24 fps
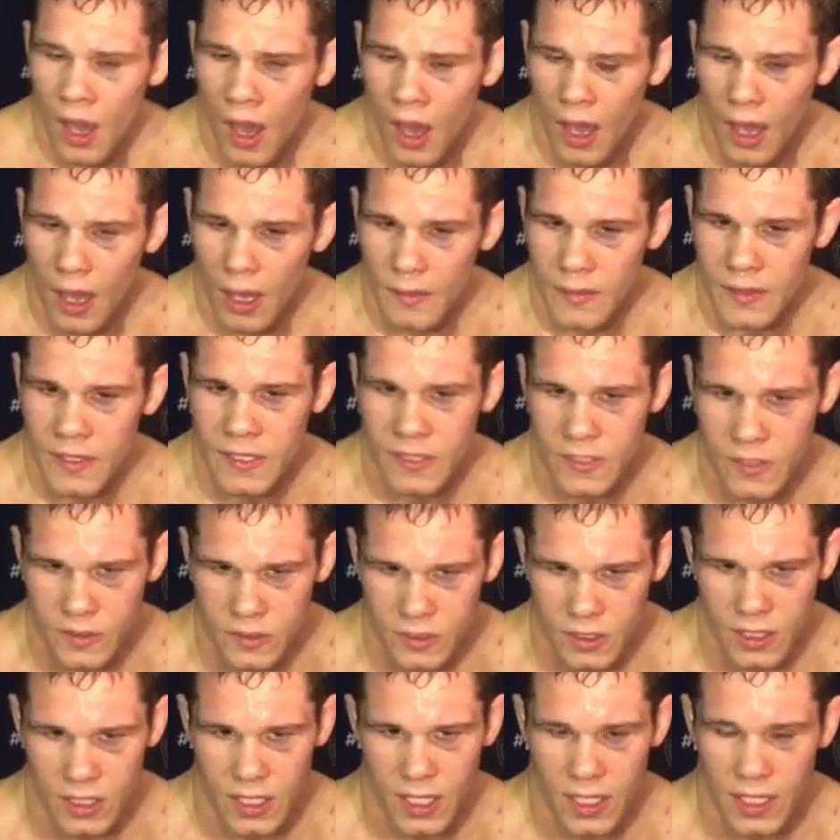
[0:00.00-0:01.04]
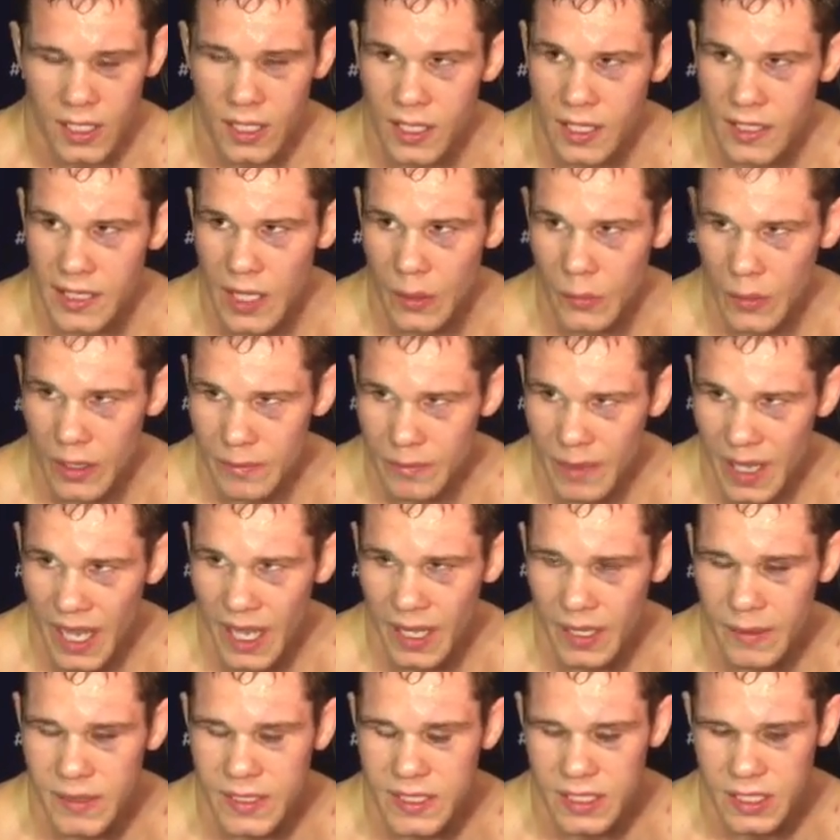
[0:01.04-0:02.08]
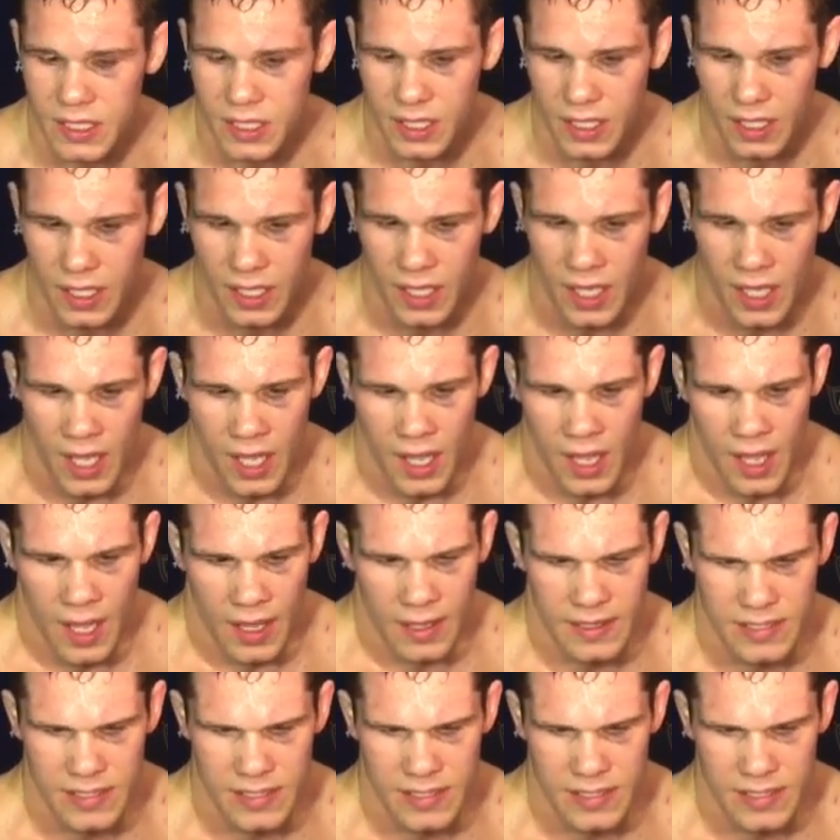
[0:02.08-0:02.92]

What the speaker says: So it's good to get that win back senior year.